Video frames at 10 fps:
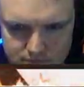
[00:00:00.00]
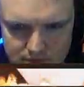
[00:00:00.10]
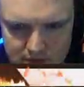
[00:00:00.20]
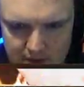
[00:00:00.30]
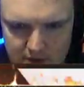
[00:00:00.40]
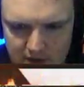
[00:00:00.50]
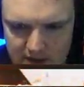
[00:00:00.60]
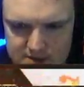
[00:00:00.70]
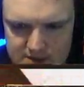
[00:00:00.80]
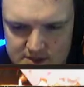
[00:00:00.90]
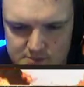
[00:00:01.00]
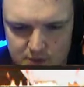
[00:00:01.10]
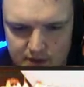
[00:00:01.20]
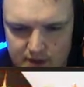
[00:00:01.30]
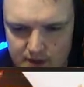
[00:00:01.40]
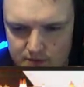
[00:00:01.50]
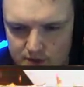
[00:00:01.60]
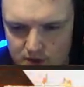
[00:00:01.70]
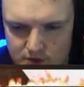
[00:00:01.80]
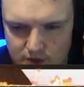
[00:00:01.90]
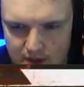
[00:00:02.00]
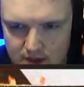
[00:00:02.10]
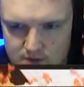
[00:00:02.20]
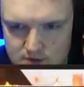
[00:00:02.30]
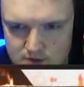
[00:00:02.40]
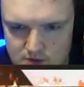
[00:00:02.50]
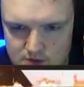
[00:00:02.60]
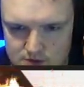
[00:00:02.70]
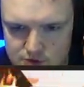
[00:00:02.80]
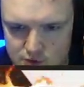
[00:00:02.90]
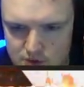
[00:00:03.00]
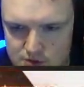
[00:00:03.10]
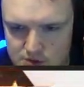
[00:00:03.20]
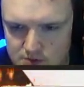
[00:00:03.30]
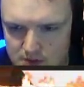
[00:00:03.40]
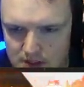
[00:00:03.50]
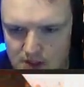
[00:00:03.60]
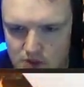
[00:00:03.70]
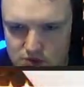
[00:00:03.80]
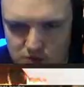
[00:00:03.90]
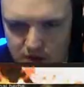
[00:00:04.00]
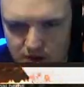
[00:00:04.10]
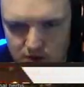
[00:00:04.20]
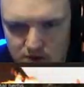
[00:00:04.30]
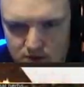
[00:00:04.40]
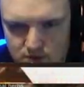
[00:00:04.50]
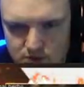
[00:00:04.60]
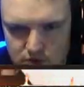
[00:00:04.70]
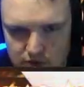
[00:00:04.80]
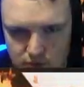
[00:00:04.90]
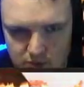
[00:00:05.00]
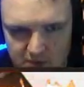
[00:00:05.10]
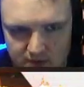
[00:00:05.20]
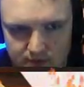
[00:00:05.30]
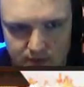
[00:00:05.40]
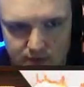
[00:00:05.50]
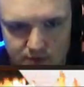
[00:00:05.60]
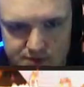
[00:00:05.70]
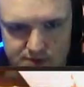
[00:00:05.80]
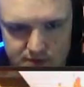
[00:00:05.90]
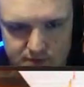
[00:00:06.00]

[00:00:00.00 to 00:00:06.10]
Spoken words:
Now your axe stays bloody and everything on your hand until you just switch and it goes away. So you don't have to worry about if you don't want to see it.